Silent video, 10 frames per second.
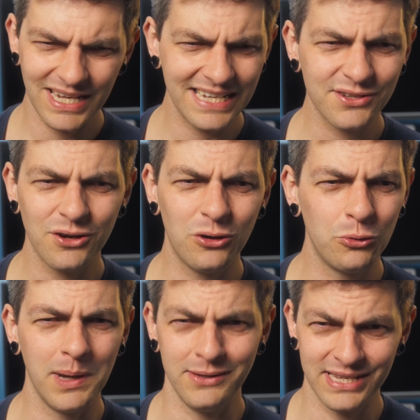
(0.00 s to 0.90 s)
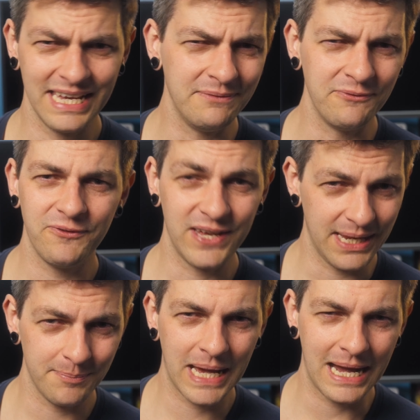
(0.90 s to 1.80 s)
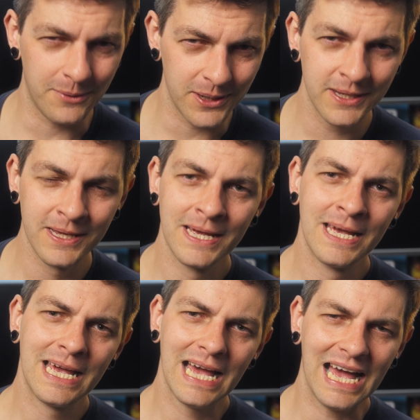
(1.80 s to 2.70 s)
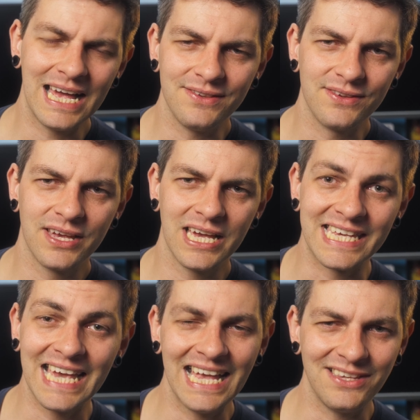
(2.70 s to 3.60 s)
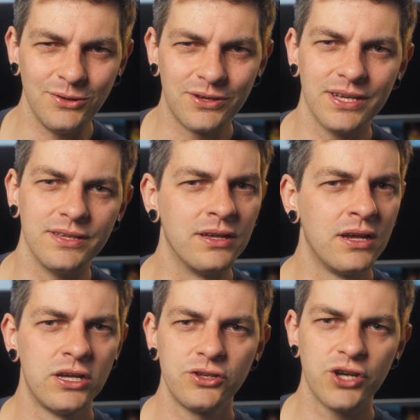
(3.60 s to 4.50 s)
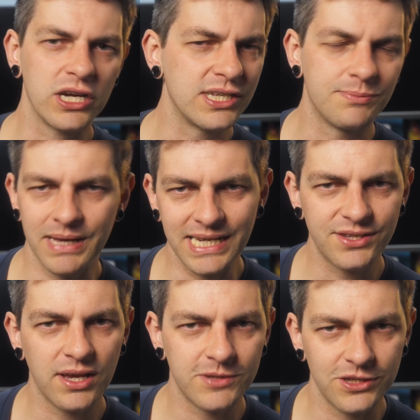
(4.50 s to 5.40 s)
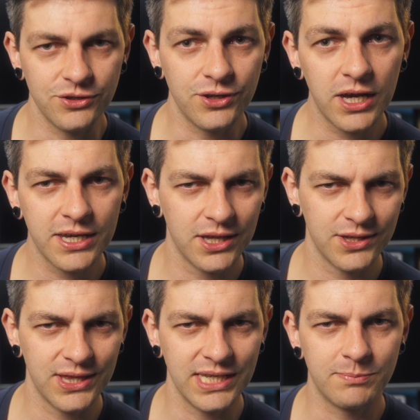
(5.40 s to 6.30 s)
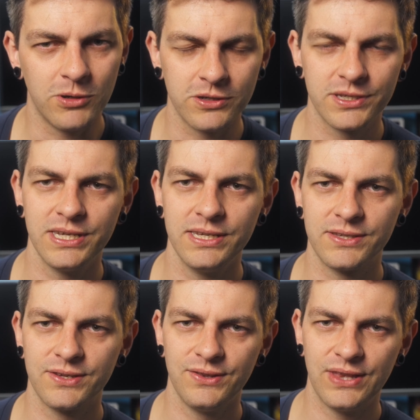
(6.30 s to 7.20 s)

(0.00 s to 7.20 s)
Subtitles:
It's got almost infinite power, and again, you can chuck as many subs as you like under these boxes.